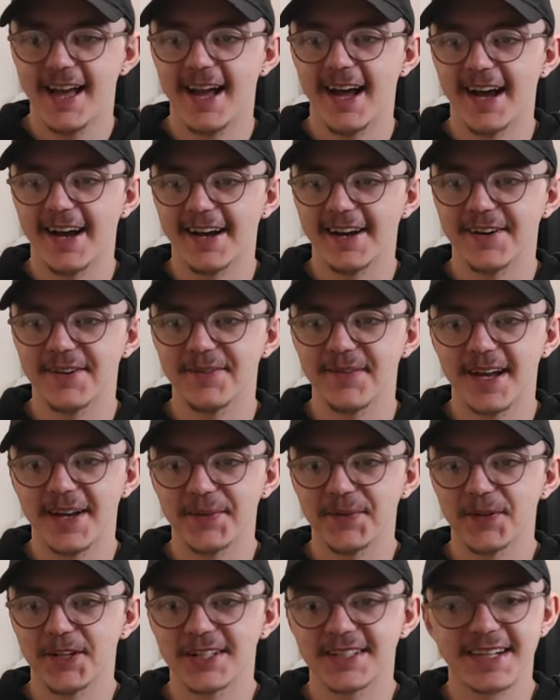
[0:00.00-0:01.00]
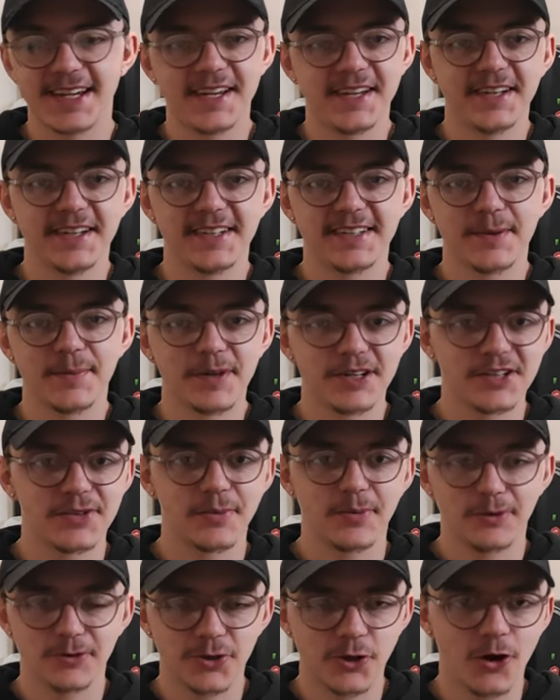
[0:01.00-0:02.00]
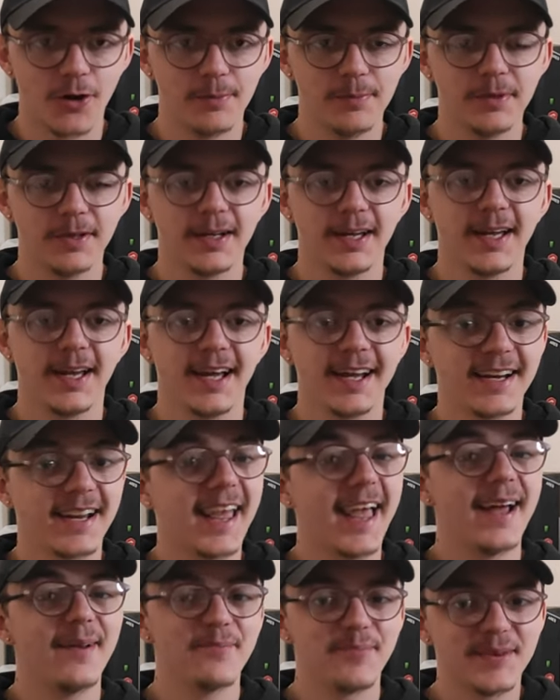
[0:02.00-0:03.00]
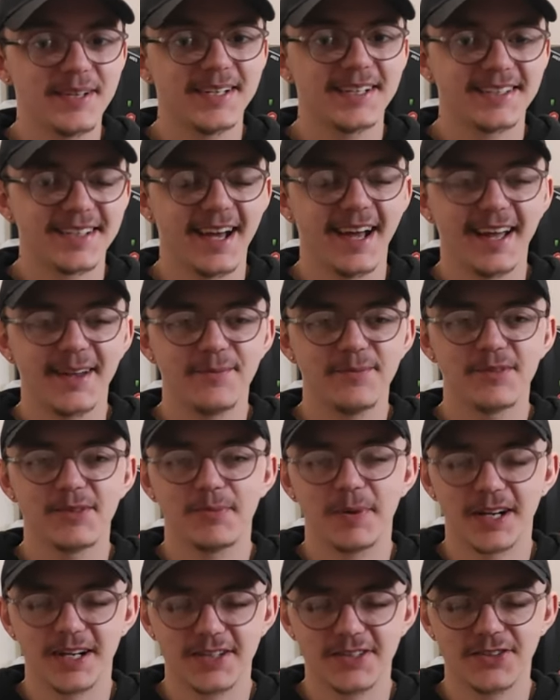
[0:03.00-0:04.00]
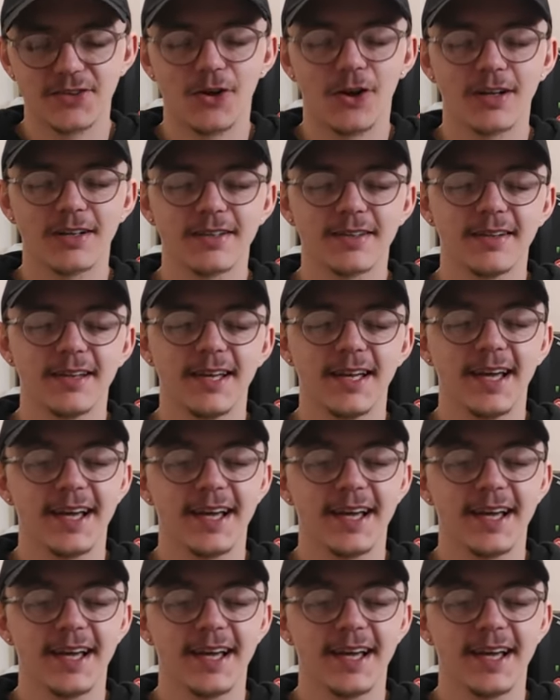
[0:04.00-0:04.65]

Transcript: Um, I'm not saying it's a miserable job. It can be at times, but it's not.